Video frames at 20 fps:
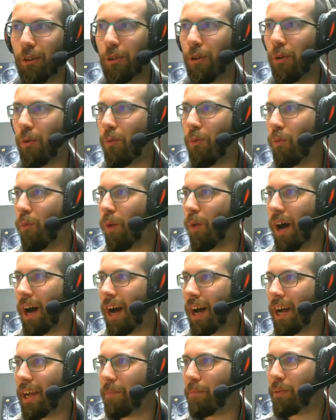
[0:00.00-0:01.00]
I don't know
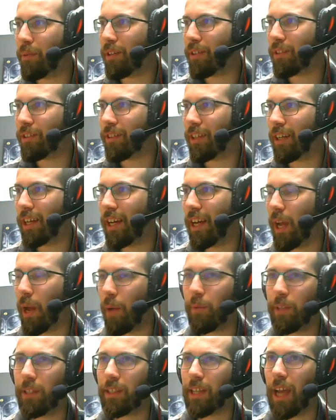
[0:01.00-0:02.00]
why, but
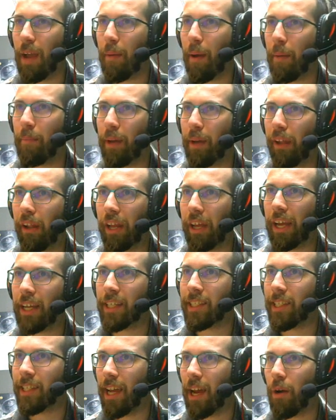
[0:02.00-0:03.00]
every time I
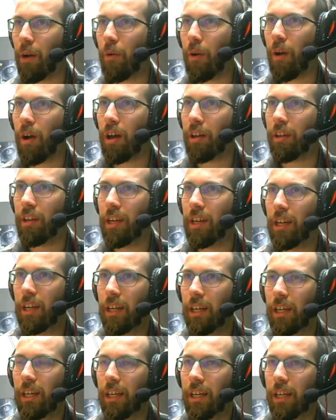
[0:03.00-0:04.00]
battle against Aaron,